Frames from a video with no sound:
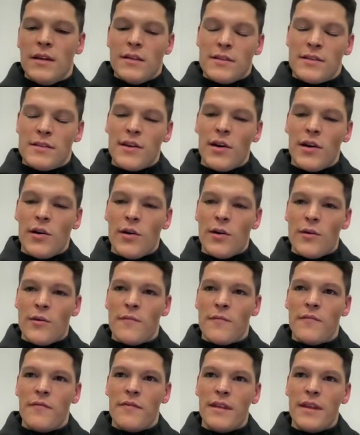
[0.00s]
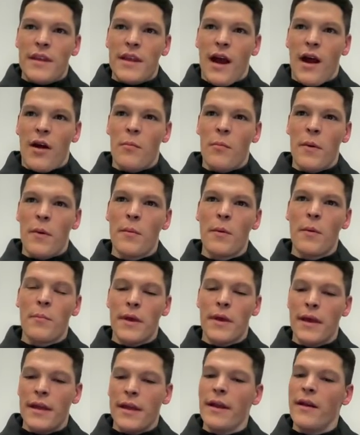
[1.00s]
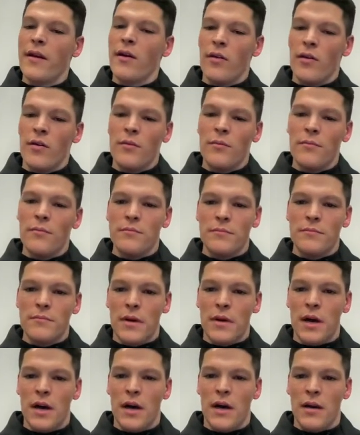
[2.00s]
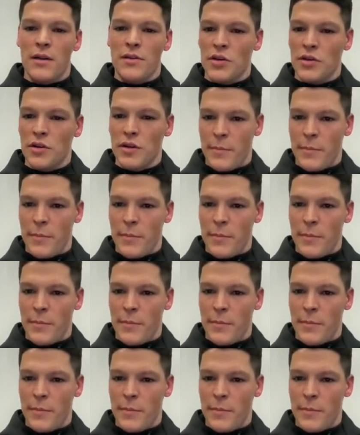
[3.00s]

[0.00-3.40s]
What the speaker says: So I remember being at home during the